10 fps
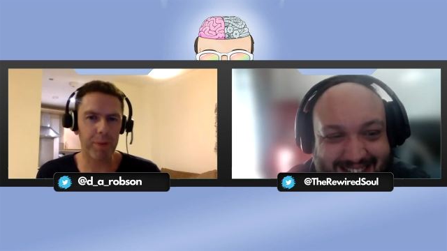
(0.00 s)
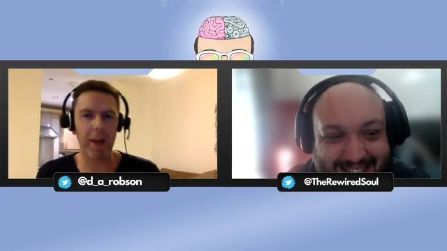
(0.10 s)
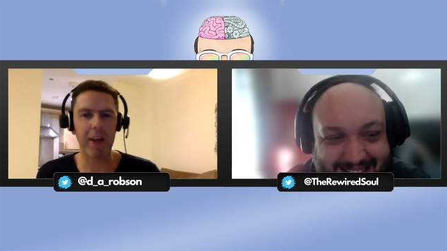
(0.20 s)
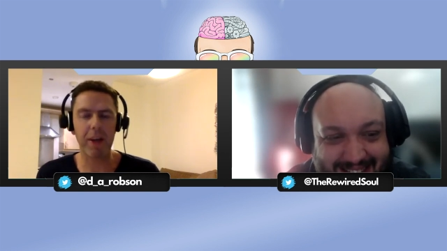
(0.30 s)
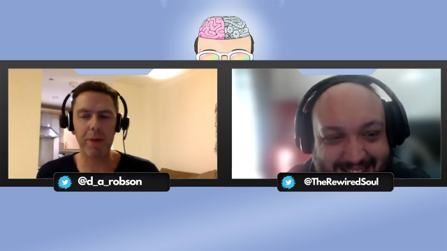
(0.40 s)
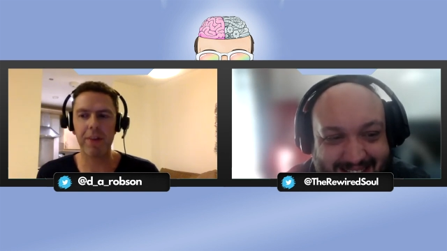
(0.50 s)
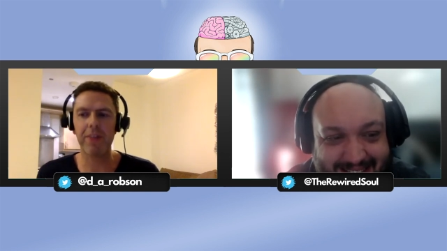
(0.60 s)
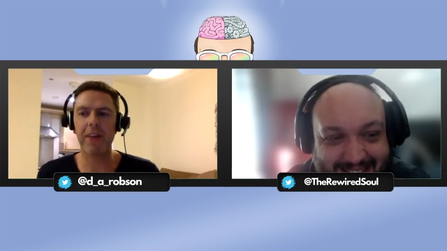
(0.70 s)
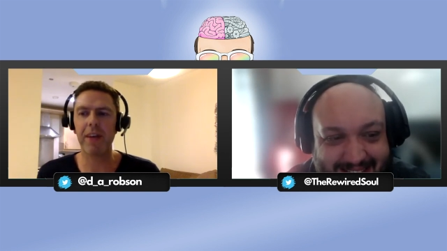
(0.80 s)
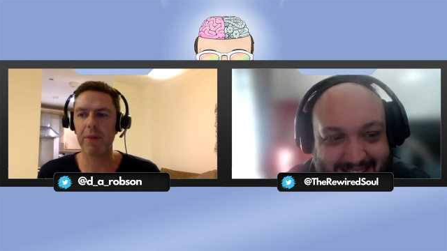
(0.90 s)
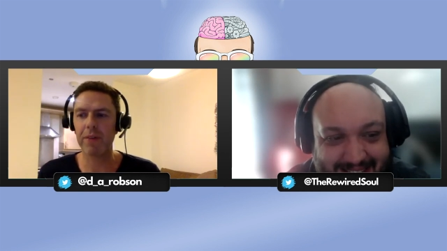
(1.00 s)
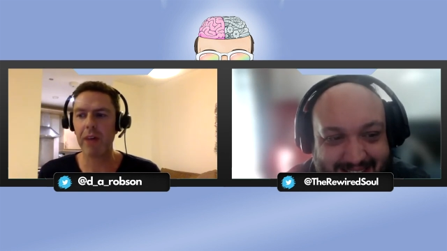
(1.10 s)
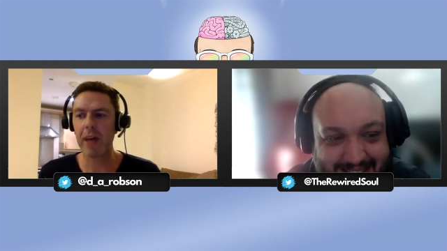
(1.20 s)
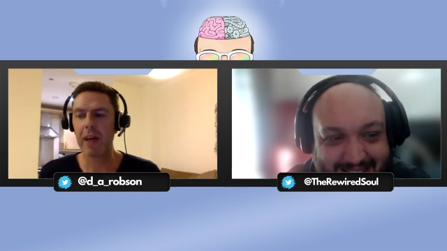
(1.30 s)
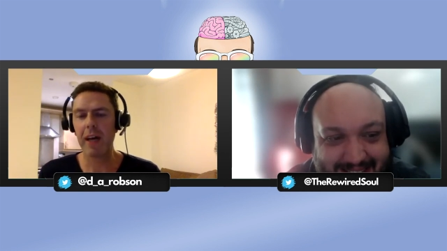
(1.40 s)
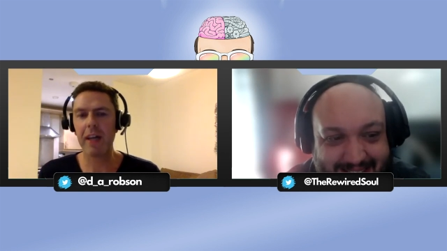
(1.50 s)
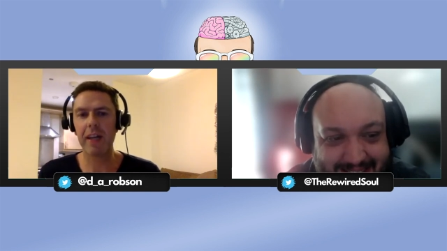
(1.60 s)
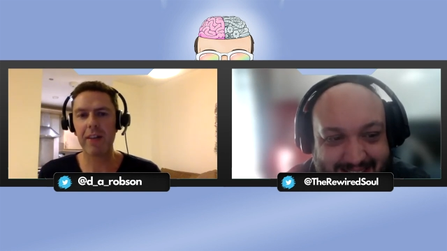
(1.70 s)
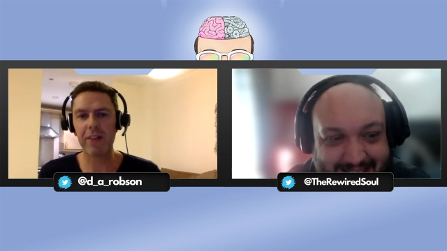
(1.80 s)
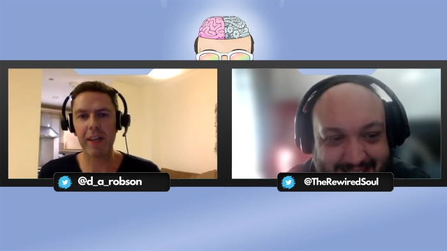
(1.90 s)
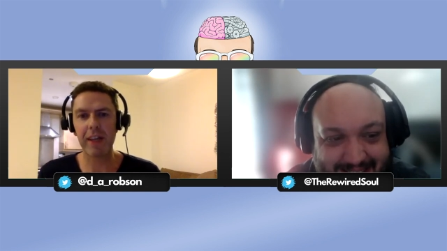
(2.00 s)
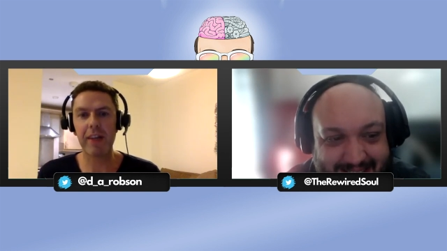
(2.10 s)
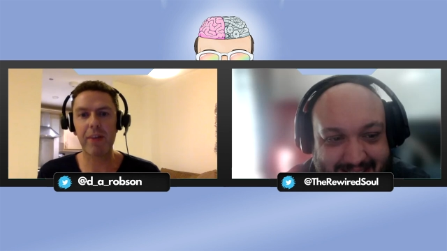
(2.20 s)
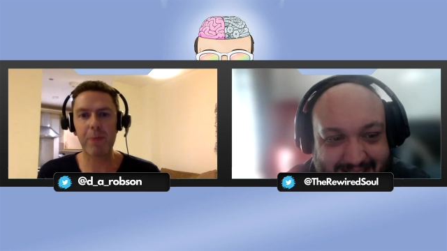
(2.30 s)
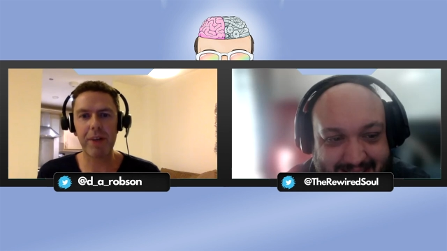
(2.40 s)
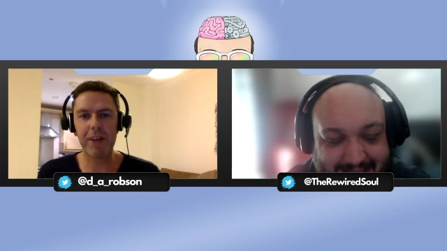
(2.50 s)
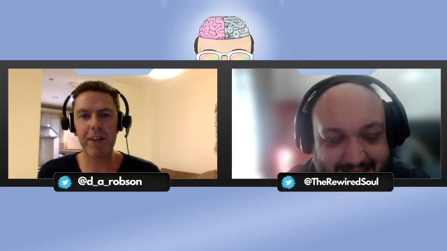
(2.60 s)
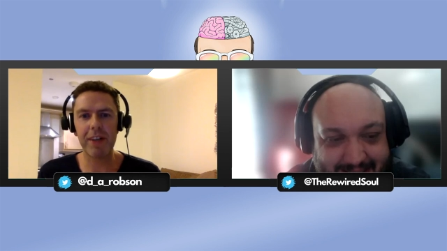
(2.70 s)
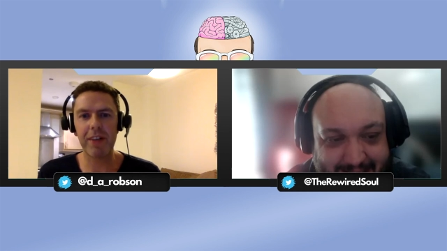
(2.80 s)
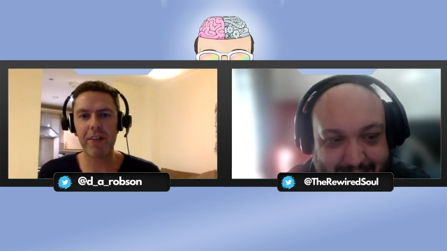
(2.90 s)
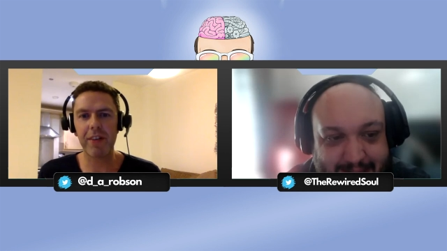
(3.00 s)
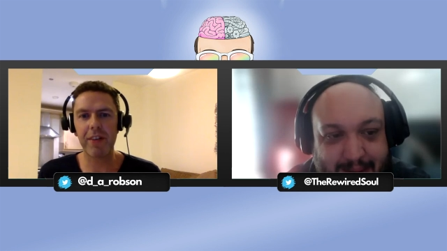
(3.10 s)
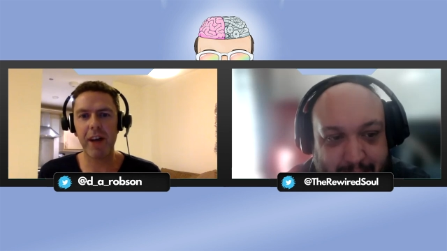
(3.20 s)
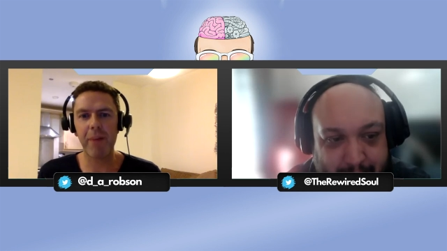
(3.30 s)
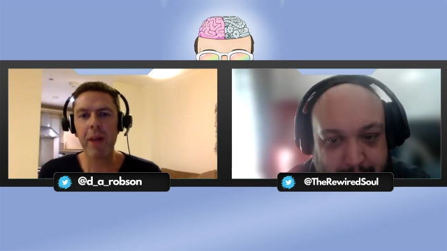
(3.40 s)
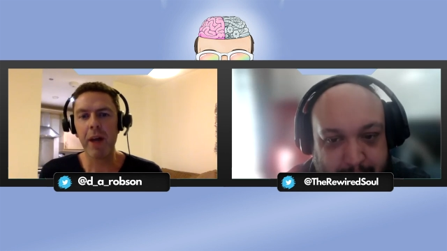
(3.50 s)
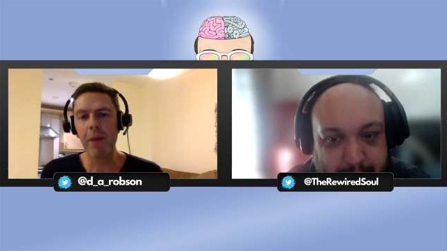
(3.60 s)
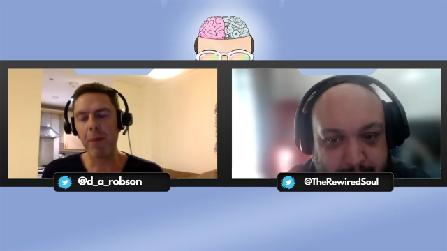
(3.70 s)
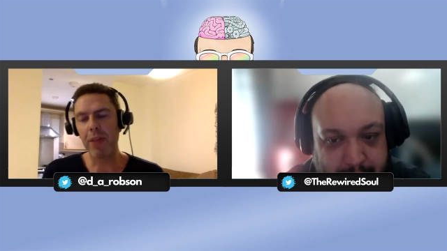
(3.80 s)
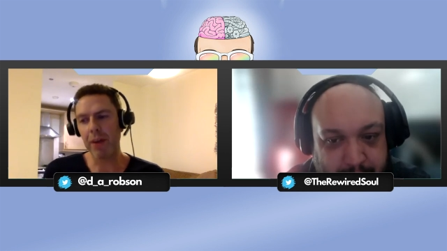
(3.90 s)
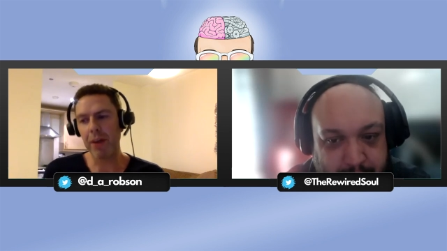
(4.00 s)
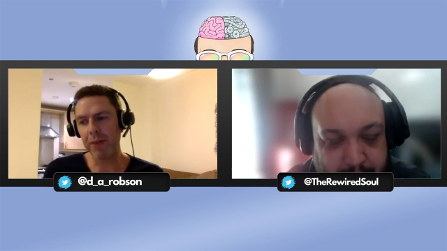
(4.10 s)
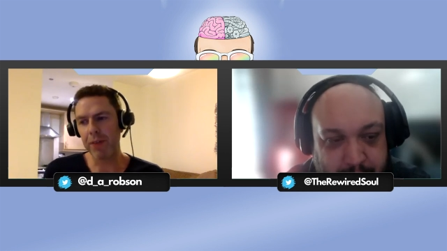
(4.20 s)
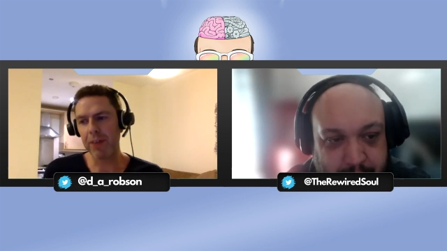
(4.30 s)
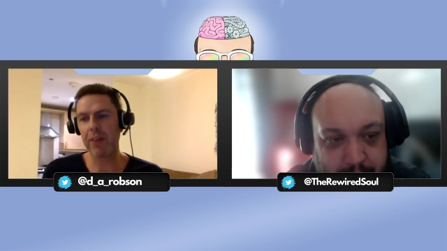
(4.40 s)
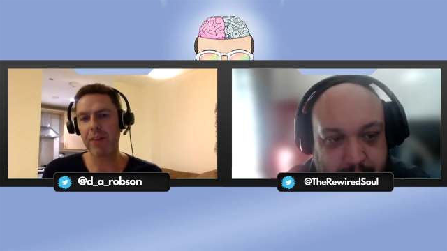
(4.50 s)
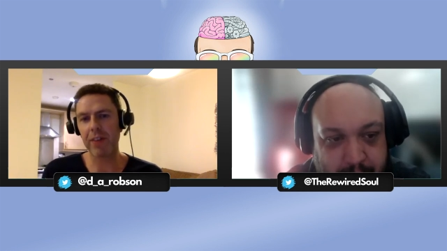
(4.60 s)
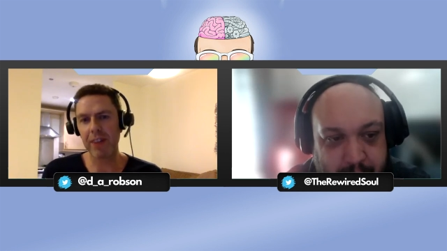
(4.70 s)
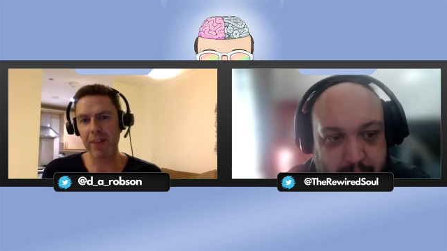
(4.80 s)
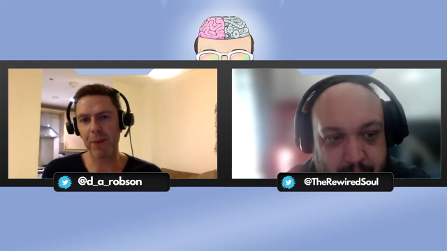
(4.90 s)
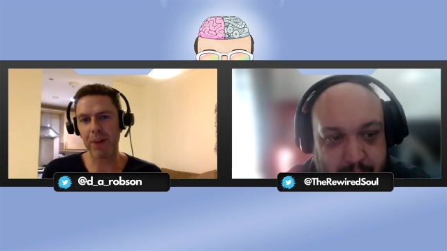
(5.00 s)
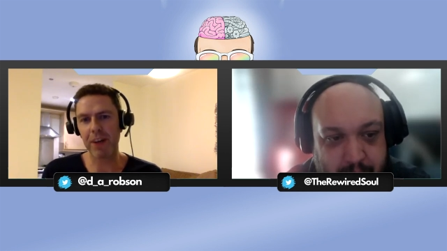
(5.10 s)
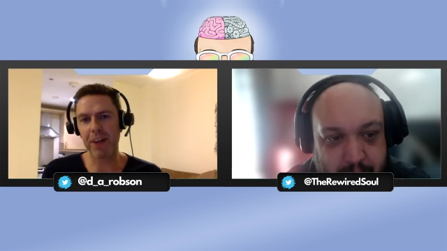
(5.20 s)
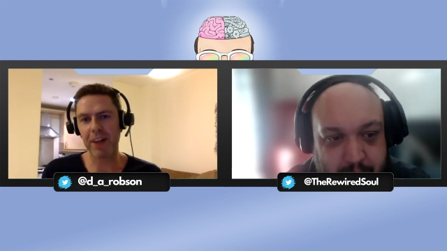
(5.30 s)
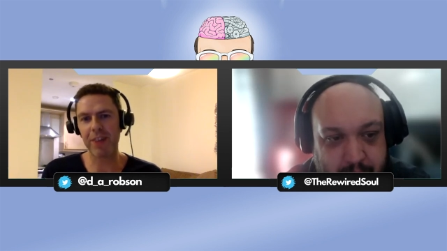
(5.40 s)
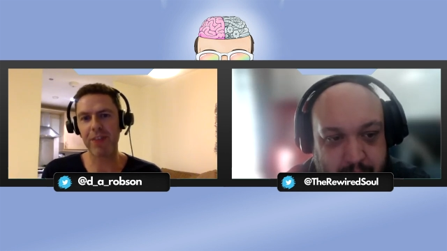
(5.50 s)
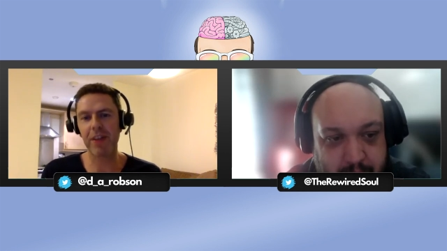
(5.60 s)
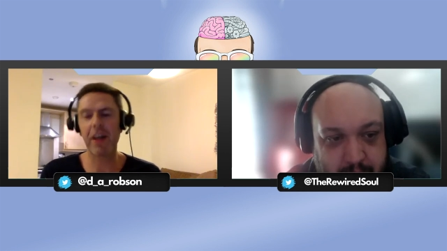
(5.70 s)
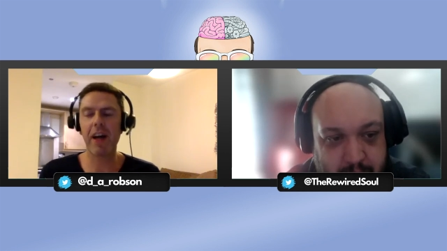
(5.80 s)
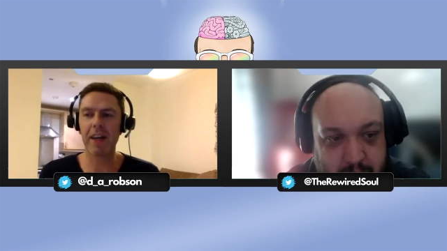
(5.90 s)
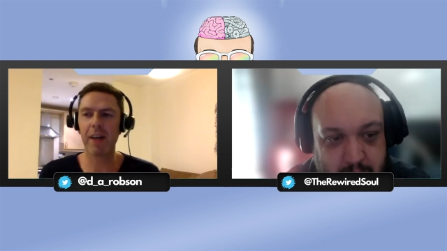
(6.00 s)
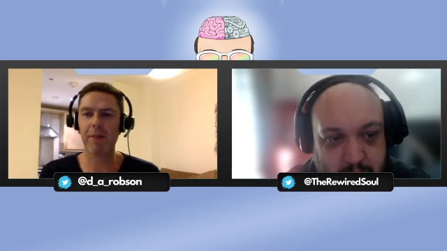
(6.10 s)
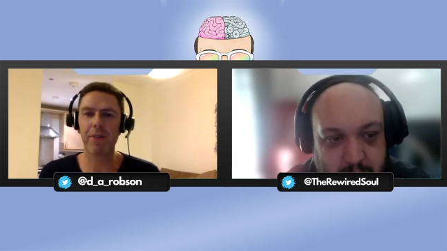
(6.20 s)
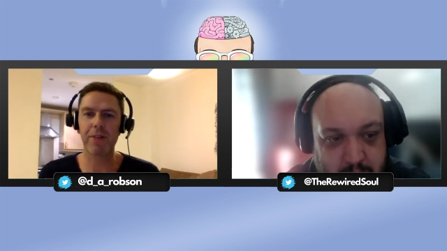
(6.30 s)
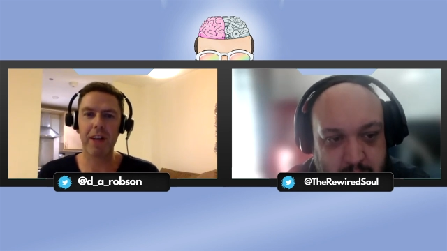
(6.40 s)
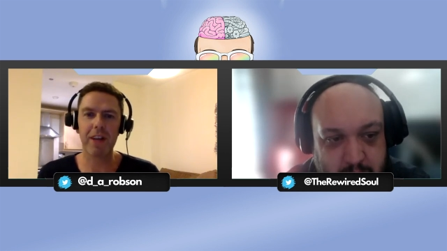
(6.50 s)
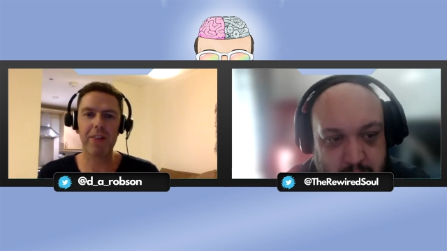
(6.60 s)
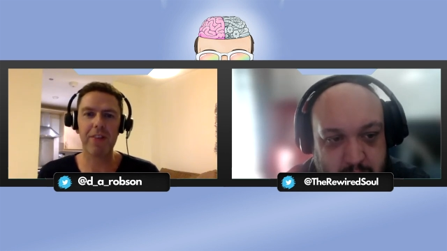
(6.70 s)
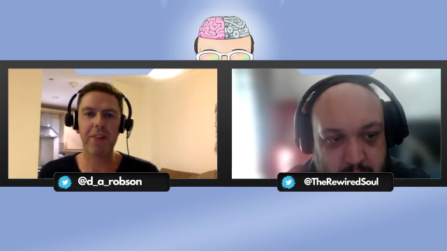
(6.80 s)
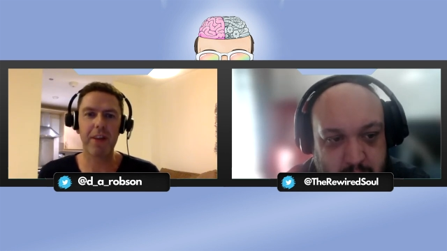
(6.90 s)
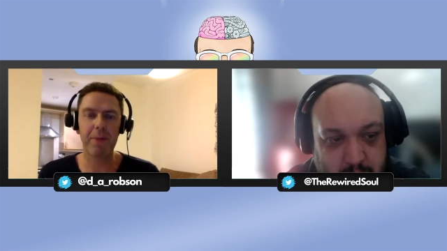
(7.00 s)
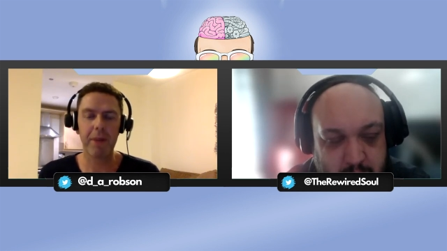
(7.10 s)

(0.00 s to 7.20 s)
Speaker 1: But like, I wouldn't say it was an easy experience. Um, but then I think researching this book, I kind of uh, came to realize that,